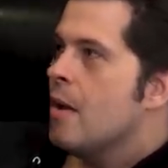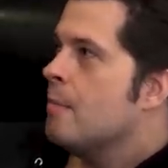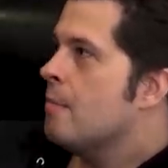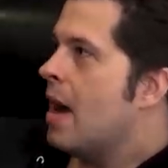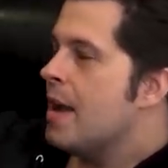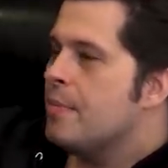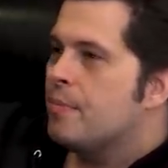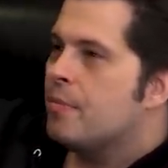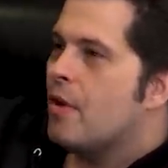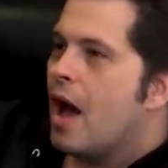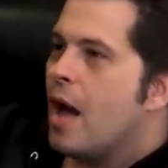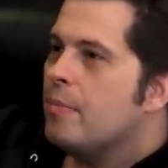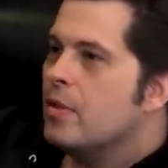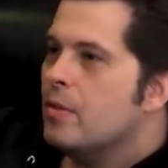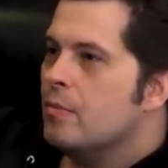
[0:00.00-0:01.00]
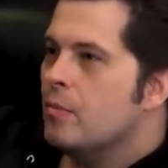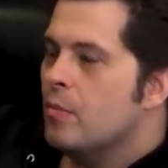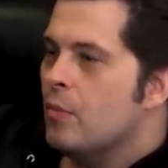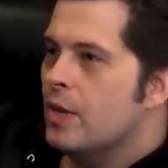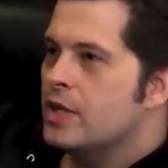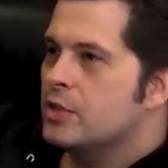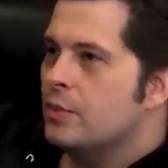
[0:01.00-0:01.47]
My
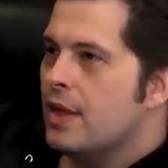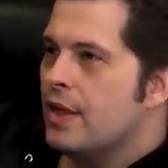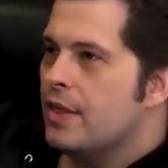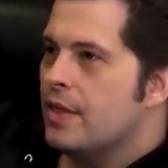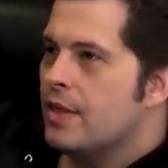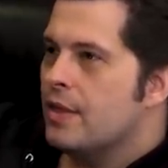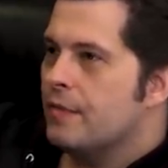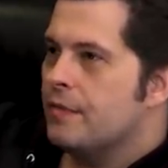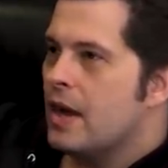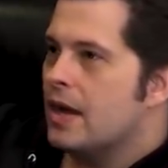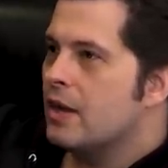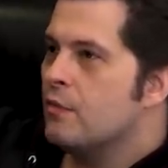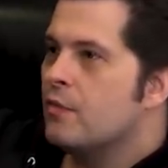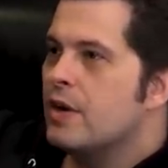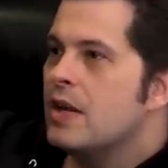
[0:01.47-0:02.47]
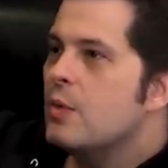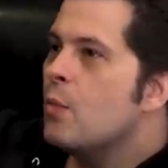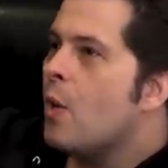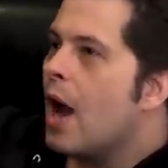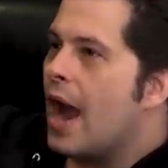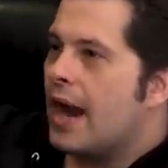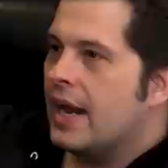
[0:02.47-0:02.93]
problem was with the fucking
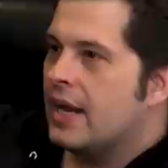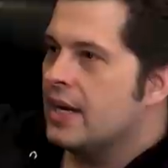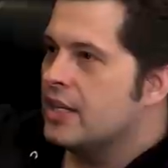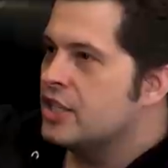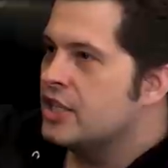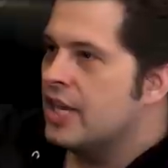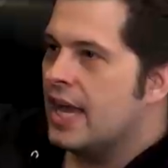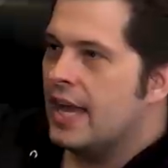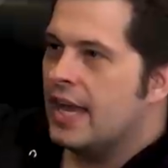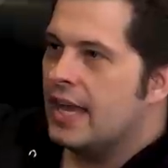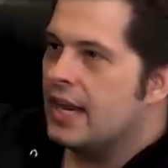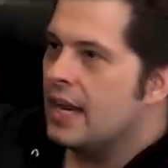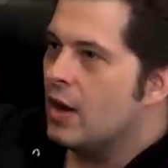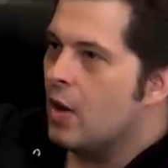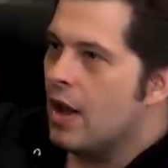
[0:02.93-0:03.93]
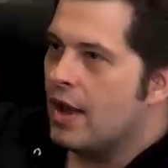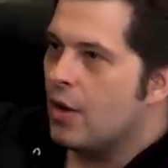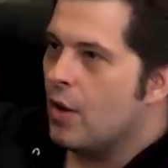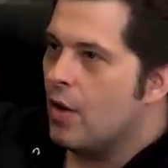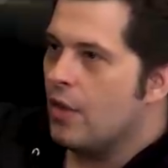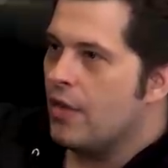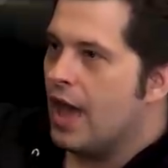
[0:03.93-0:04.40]
rewind shit and, and
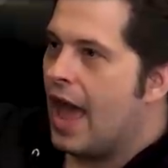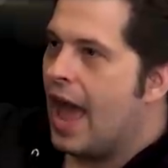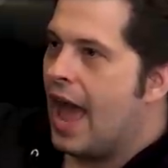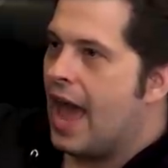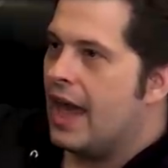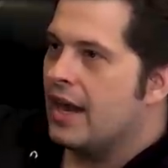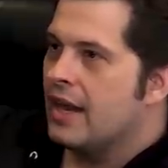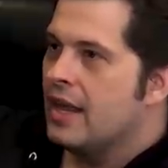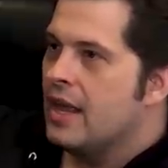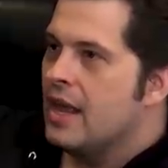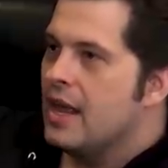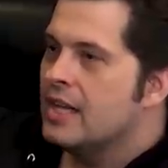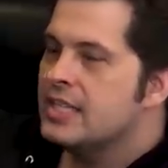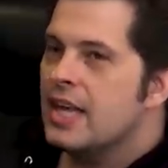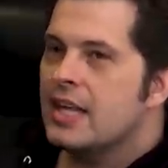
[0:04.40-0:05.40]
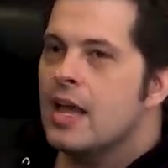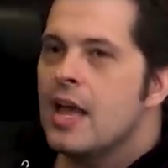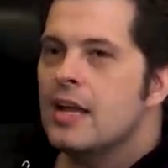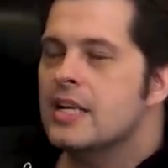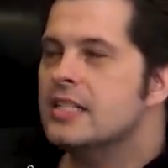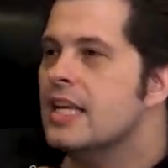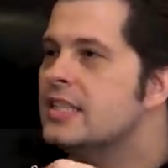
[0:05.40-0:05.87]
all that. Right. It's like
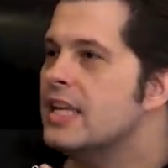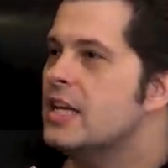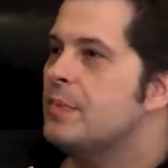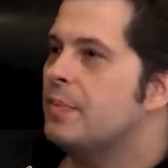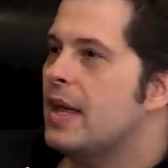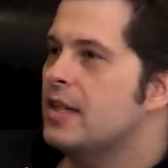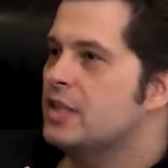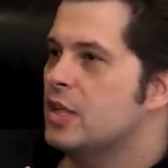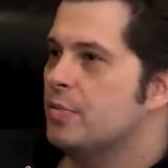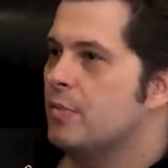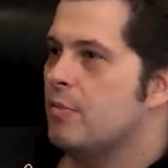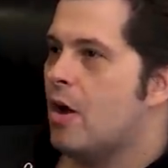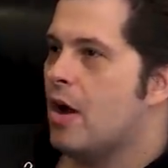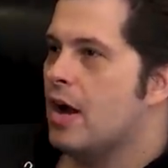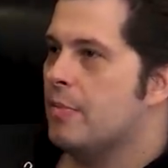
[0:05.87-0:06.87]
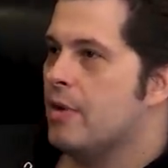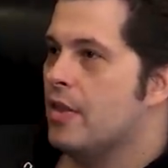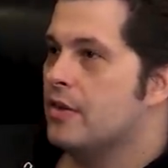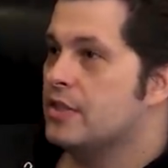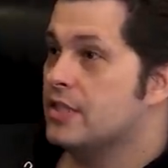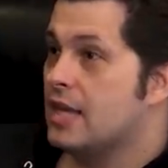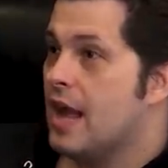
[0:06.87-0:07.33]
because let's say you're playing Super Mario
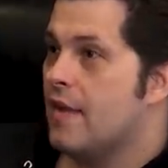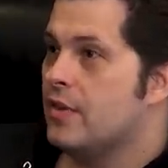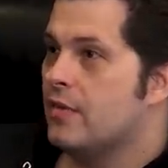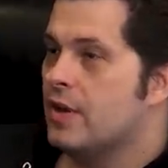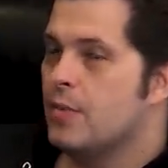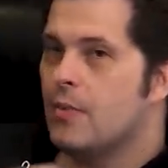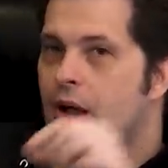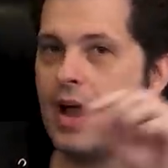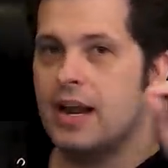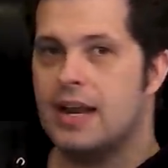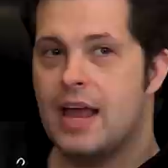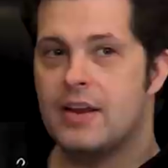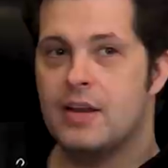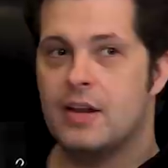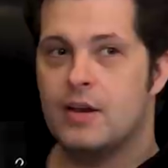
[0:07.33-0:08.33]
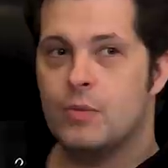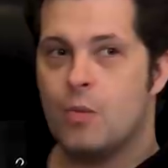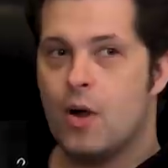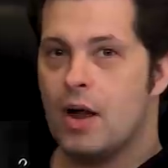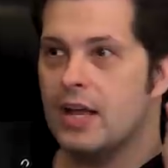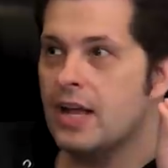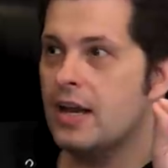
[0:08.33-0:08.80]
Brothers and you have the rewind and you're
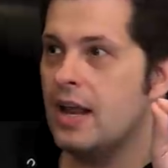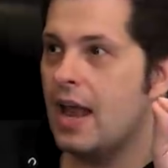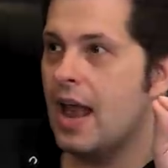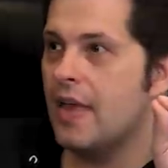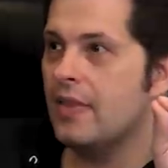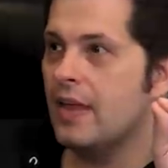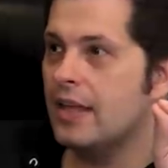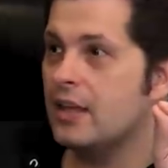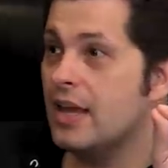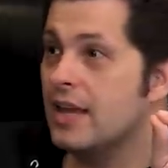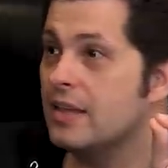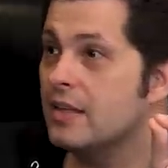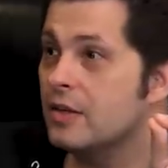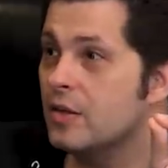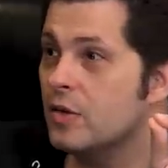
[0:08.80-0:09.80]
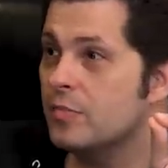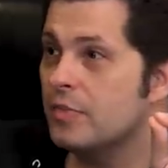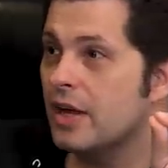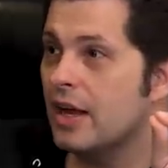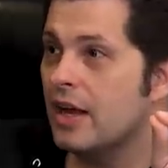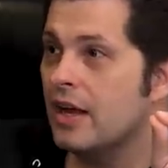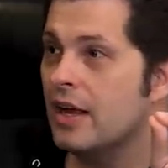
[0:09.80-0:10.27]
walking and like you hit the
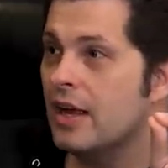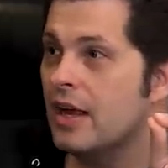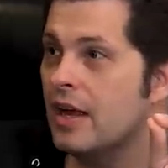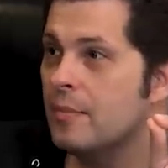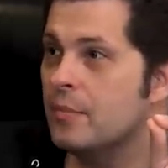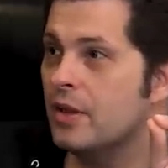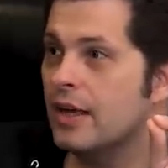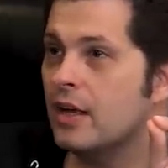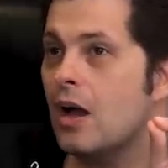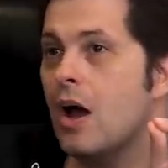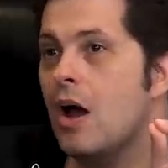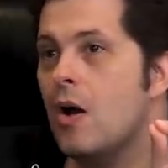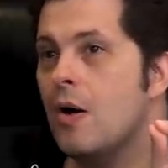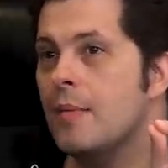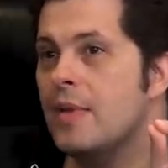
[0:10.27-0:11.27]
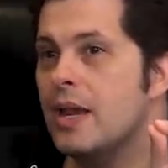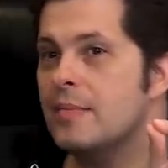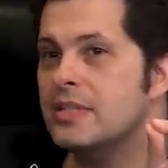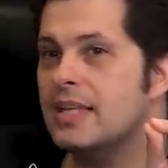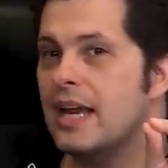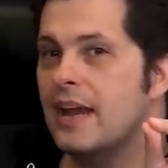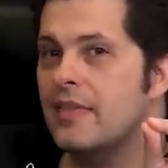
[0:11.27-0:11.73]
Goomba. You're like, oh, I made a
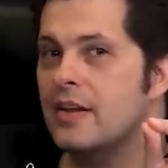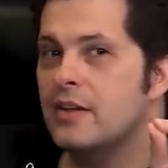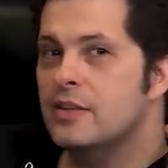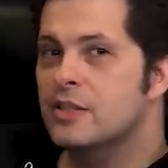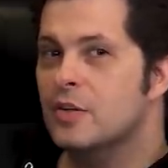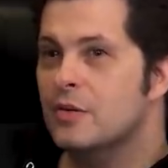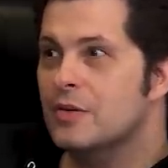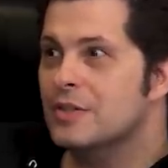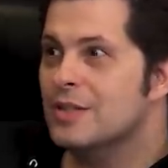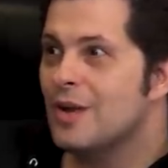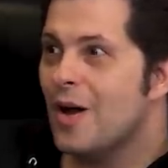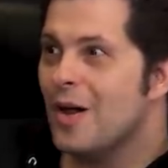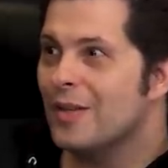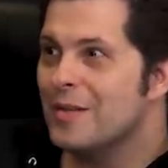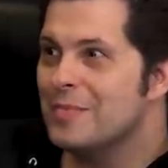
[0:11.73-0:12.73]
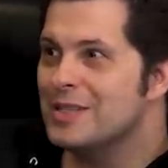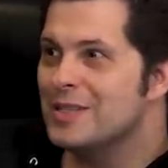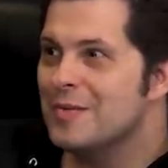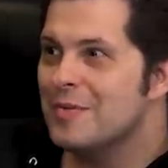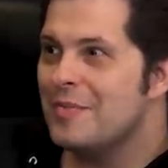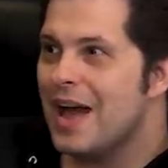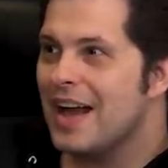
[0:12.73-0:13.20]
mistake, and then you zoom. Oh, let me
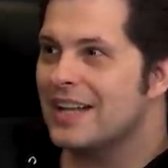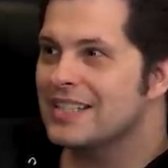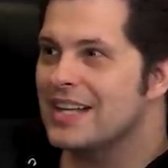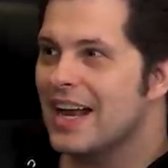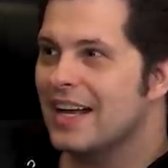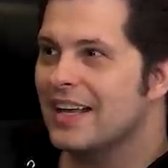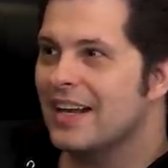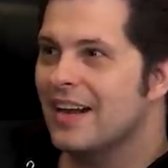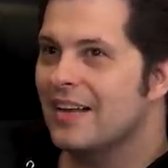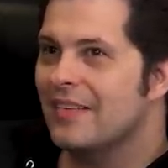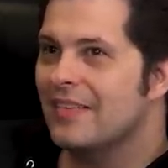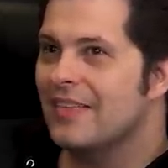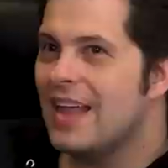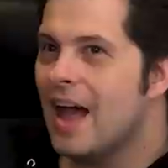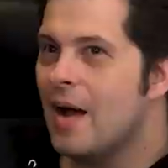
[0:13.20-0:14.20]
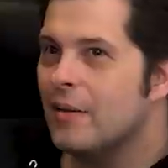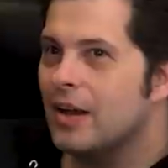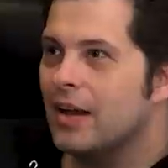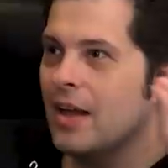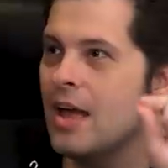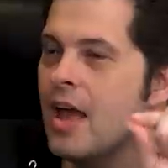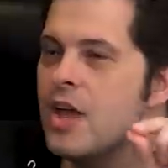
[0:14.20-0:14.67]
zoom it back a second now I'm
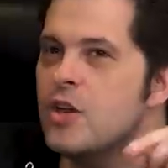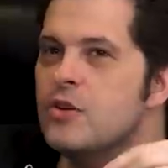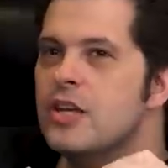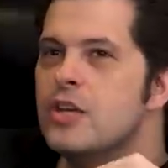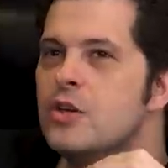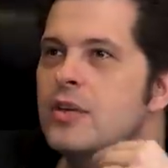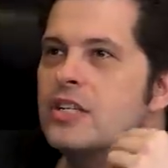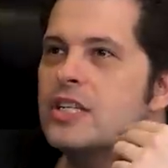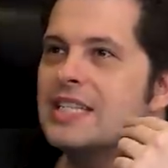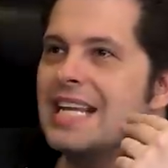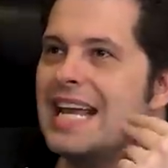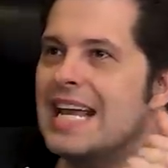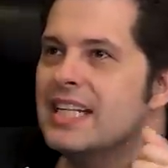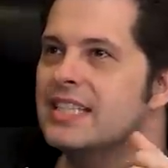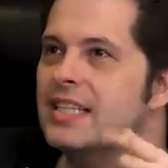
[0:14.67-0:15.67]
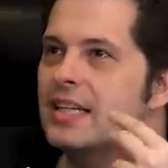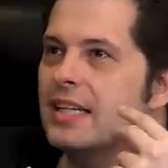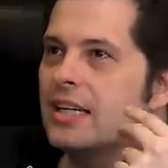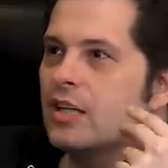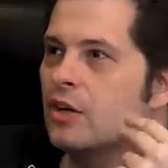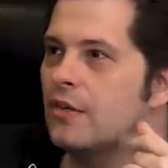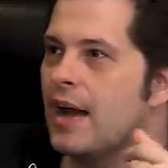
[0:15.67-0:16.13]
gonna you you can just
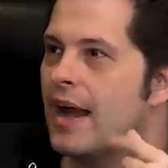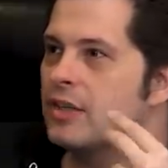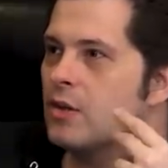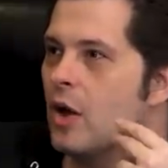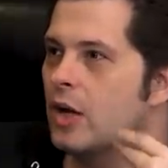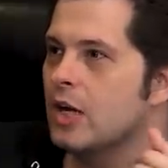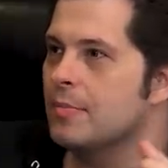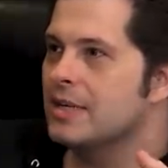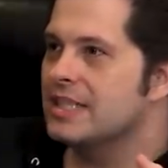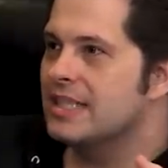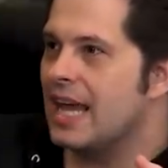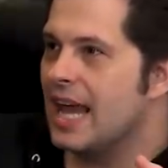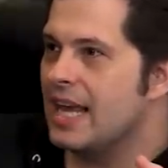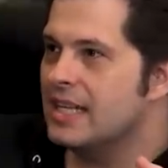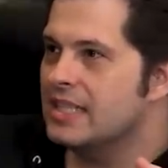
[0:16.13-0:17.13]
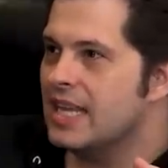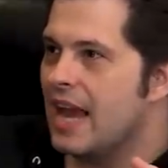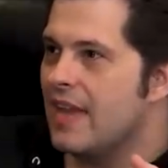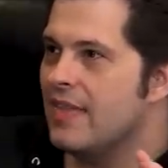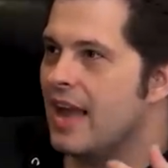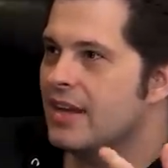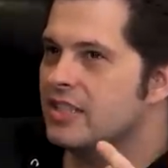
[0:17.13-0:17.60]
instantly correct all your mistakes,
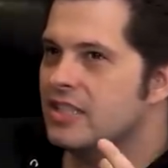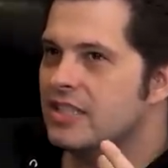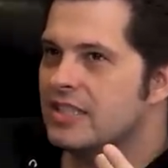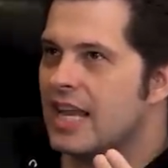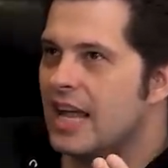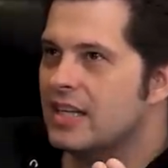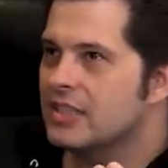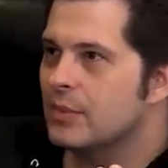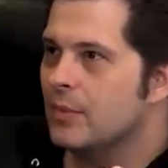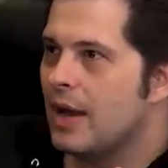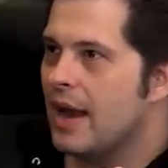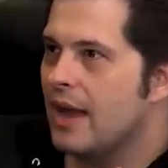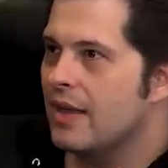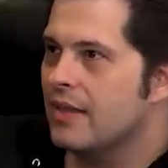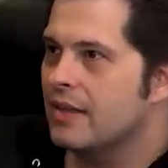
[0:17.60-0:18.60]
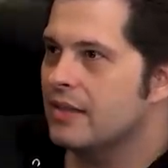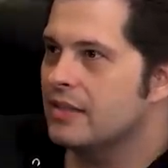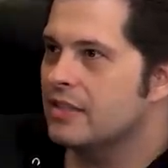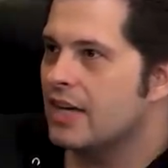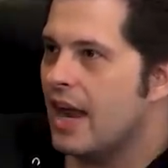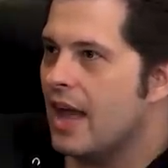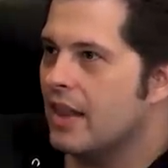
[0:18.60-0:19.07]
and that just takes away the
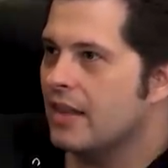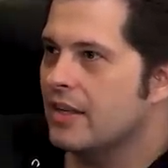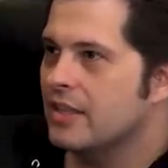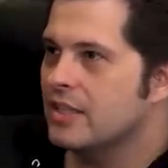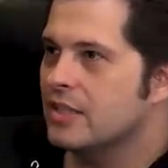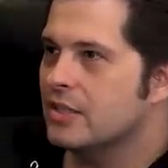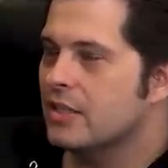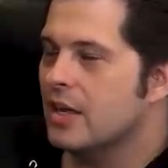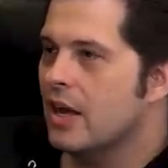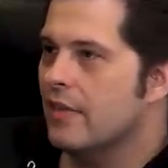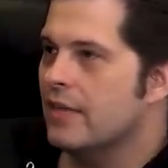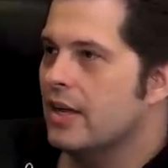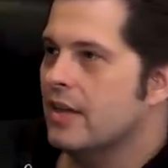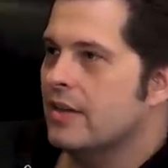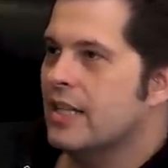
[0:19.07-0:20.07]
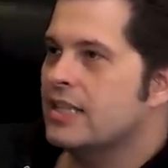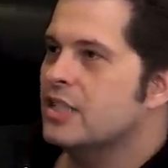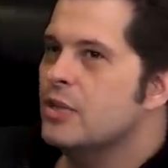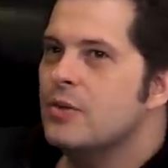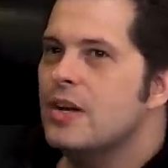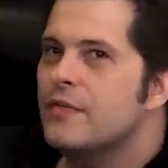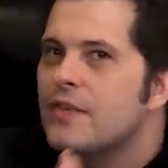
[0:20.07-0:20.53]
challenge. Well, let's talk it. about it's two